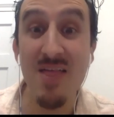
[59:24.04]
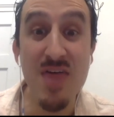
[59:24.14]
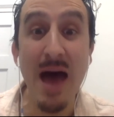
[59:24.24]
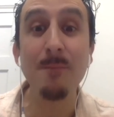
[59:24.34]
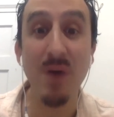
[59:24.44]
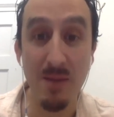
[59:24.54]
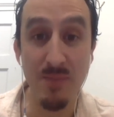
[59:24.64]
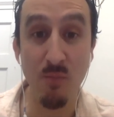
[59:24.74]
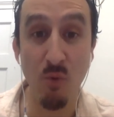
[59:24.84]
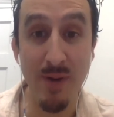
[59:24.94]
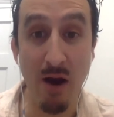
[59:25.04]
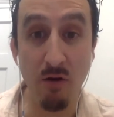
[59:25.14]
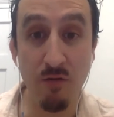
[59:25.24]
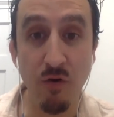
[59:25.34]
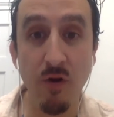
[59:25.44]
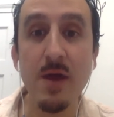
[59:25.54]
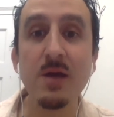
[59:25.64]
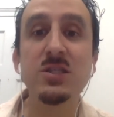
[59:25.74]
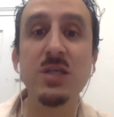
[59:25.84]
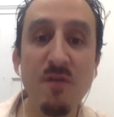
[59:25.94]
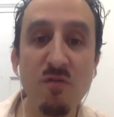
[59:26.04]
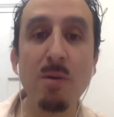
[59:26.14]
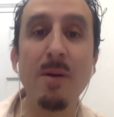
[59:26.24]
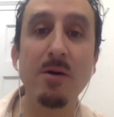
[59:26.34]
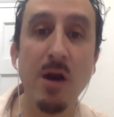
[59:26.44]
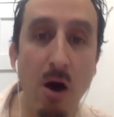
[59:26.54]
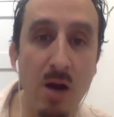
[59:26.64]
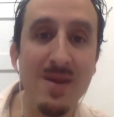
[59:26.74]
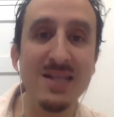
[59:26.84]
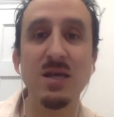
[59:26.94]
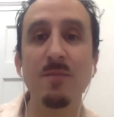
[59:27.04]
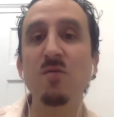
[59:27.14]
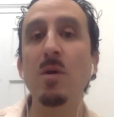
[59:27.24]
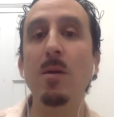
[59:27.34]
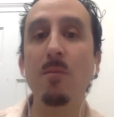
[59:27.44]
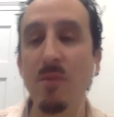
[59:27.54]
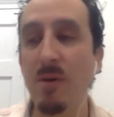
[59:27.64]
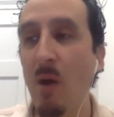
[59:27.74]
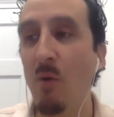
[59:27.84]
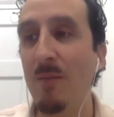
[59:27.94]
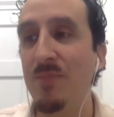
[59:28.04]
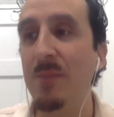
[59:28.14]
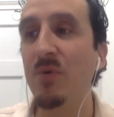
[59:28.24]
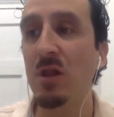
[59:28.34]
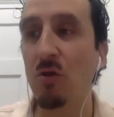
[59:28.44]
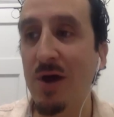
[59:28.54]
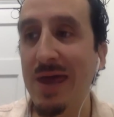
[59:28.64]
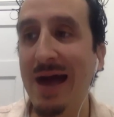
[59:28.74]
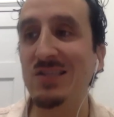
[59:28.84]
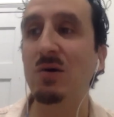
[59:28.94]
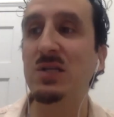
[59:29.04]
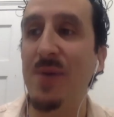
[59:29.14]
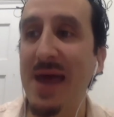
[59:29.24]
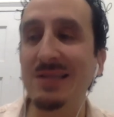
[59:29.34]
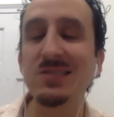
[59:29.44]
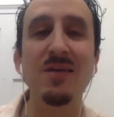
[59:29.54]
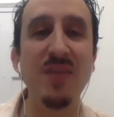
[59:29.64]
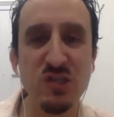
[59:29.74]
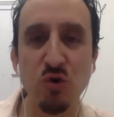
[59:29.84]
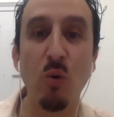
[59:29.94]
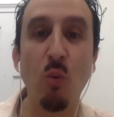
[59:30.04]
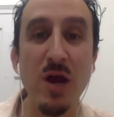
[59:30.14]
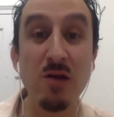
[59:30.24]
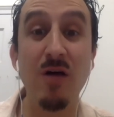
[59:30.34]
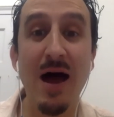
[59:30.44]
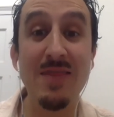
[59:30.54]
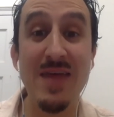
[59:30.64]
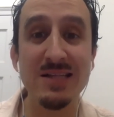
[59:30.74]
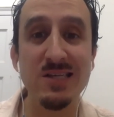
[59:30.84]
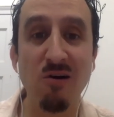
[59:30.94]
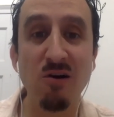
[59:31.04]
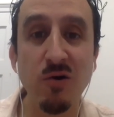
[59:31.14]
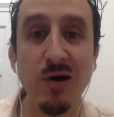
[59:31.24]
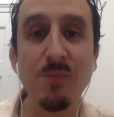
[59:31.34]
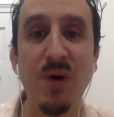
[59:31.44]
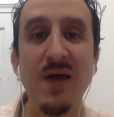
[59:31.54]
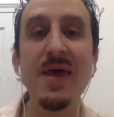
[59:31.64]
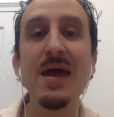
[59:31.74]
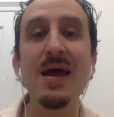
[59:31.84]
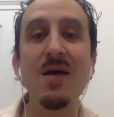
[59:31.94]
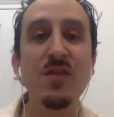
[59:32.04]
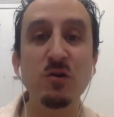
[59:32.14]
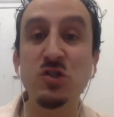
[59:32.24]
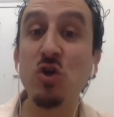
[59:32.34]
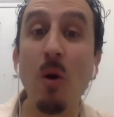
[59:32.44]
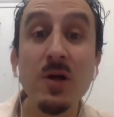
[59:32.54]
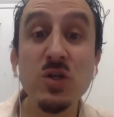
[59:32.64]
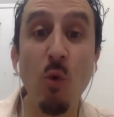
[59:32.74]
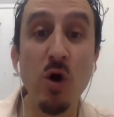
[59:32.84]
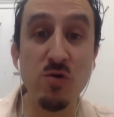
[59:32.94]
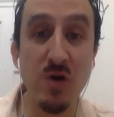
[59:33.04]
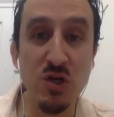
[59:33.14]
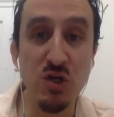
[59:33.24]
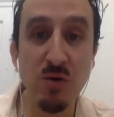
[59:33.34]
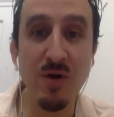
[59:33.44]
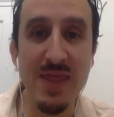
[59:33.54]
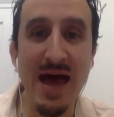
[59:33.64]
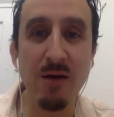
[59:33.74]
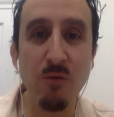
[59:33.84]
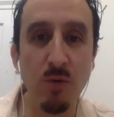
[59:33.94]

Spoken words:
that might be more powerful. Some of it we want to automate, some of it we might want people to look at. So it depends on like sort of where you lie in that territory, but there's so much more you can do in that